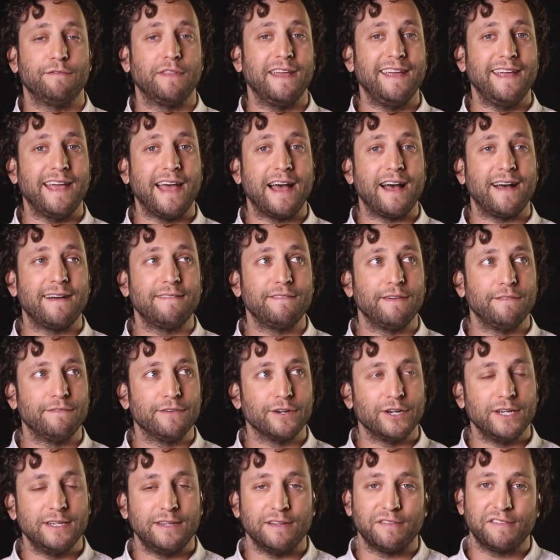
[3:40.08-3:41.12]
If they have a
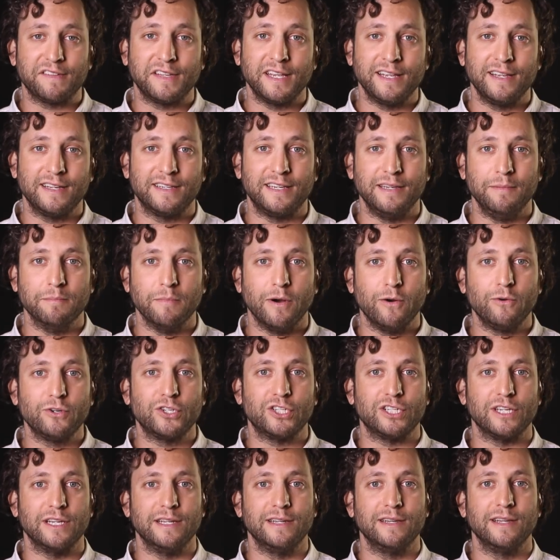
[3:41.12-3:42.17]
very distinct
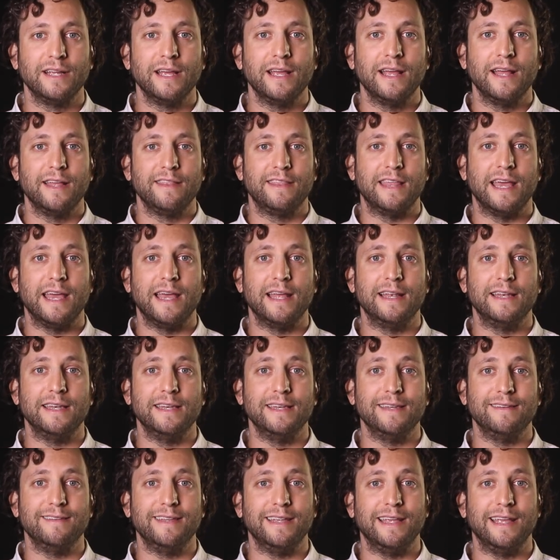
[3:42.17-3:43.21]
emotion,
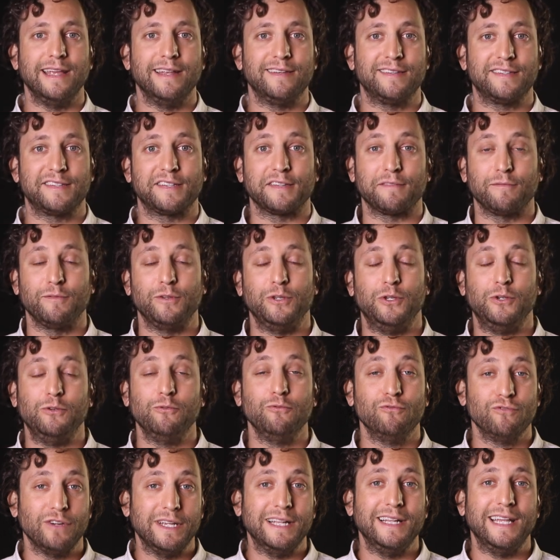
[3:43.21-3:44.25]
then it's
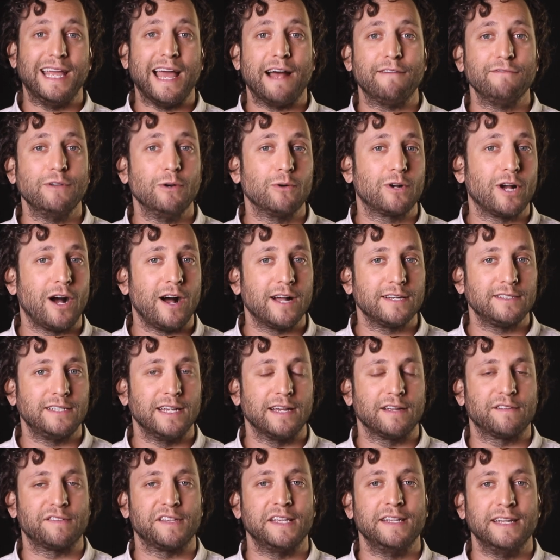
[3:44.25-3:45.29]
you really have no
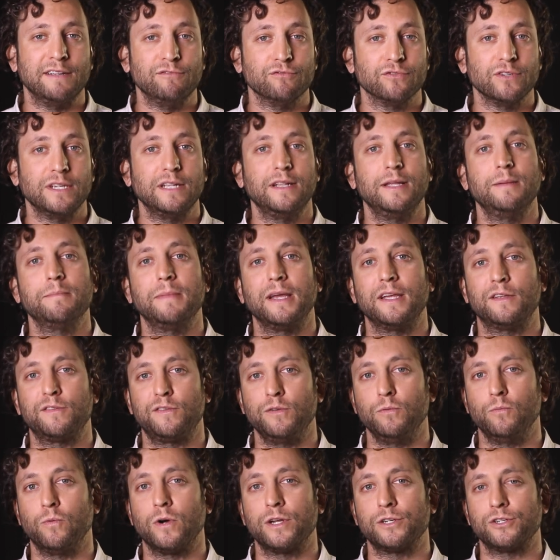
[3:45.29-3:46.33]
context and it really
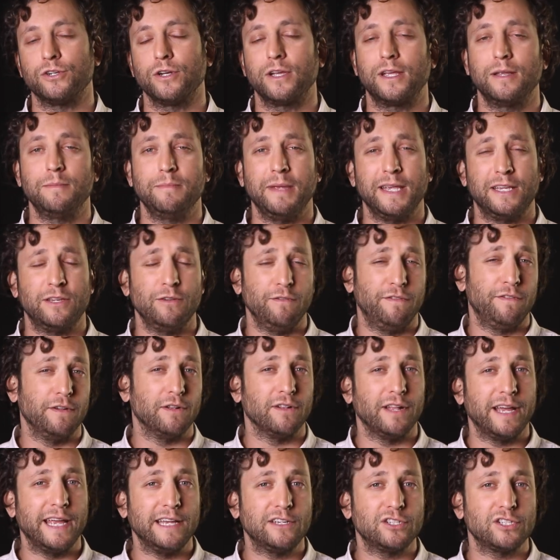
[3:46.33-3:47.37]
makes you wonder. It can make you
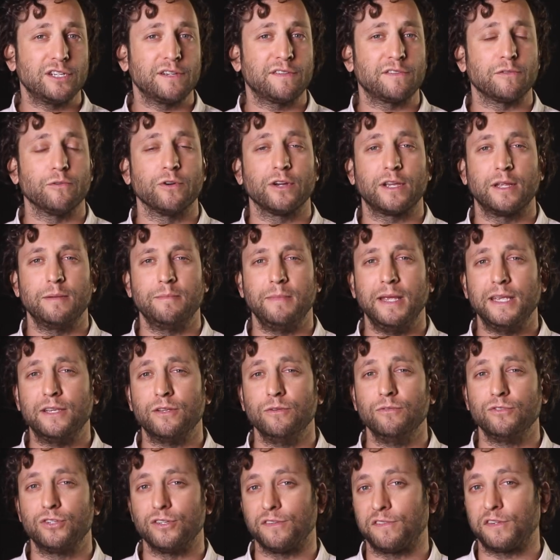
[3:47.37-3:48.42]
feel anxious or it can
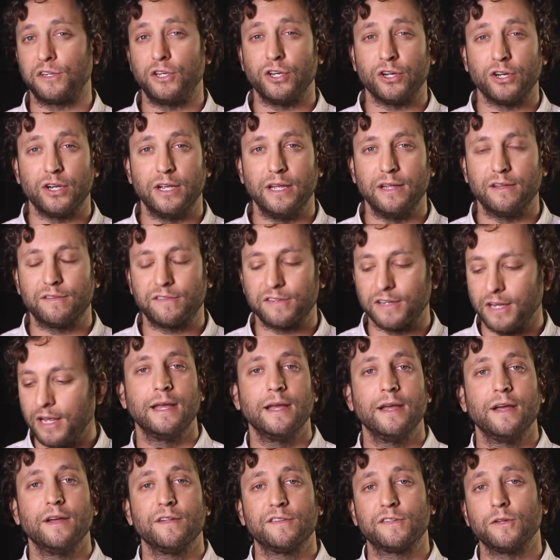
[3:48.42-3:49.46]
make you just curious.
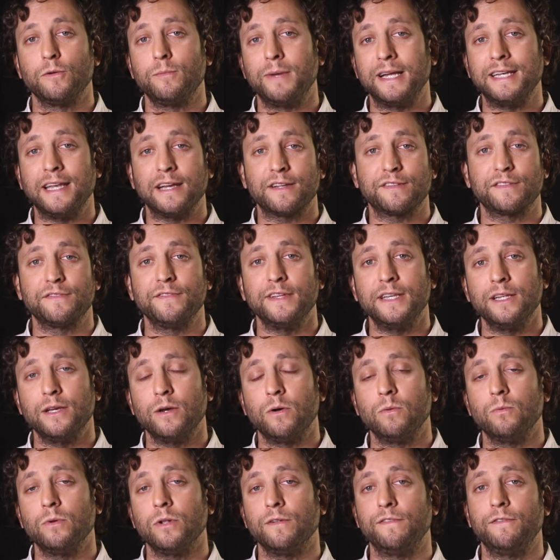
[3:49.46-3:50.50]
So my next
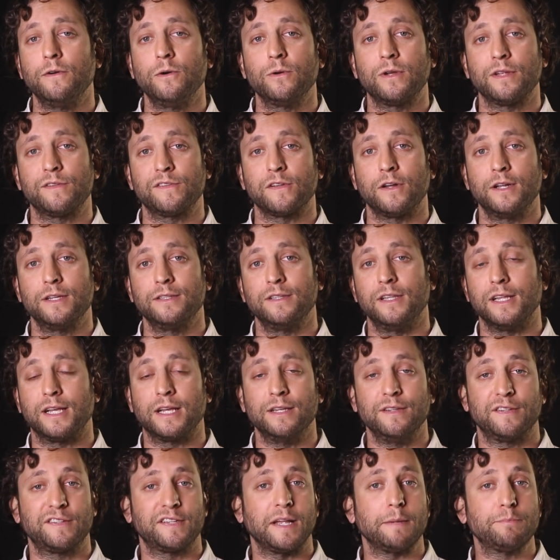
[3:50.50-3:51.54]
video will focus on the
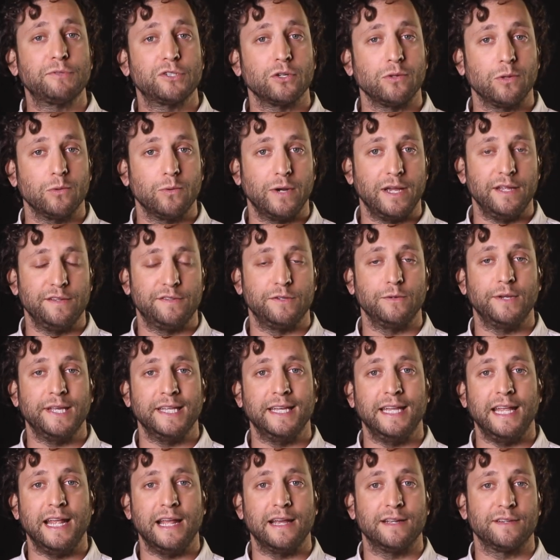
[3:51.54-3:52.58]
conceptual ways you
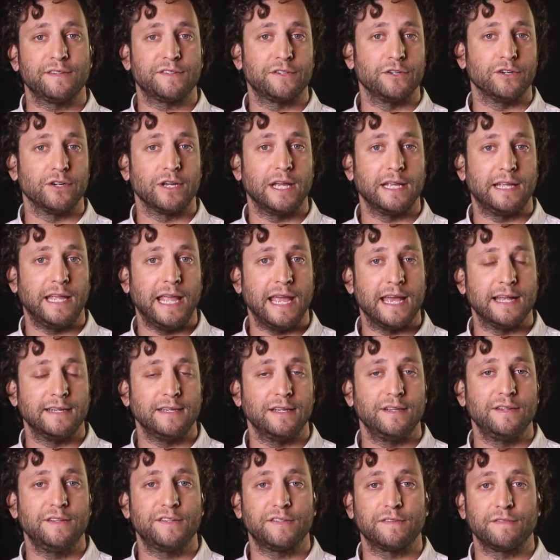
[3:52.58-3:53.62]
can enhance your
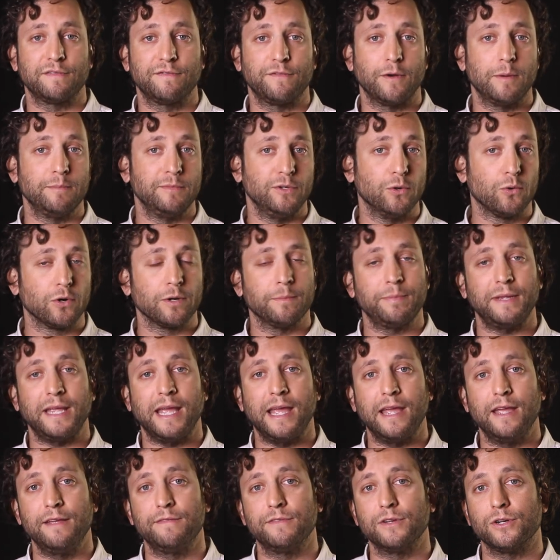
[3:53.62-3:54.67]
candids from your
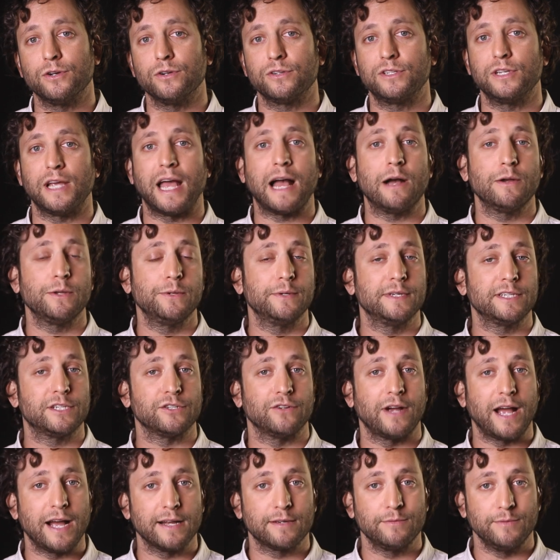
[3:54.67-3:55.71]
behavior to how you
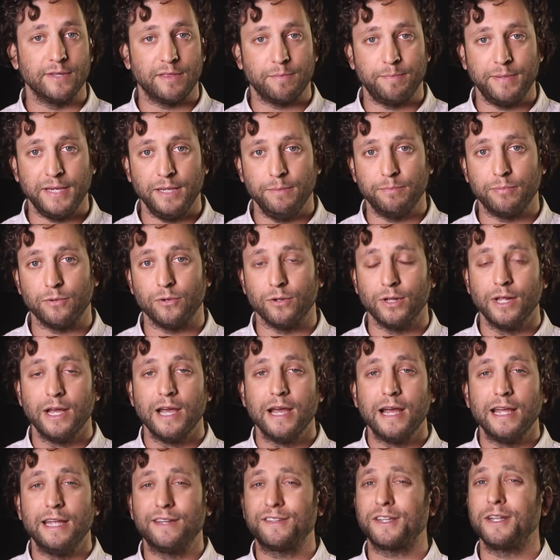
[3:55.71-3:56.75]
interact with people.
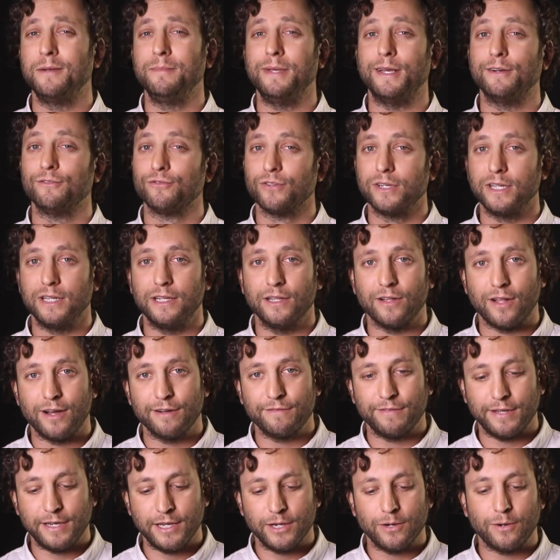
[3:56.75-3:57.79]
It's going to be a really
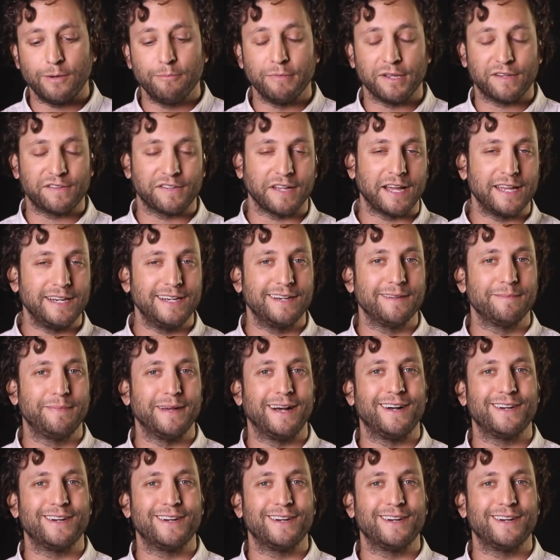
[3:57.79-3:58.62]
long video. I'm excited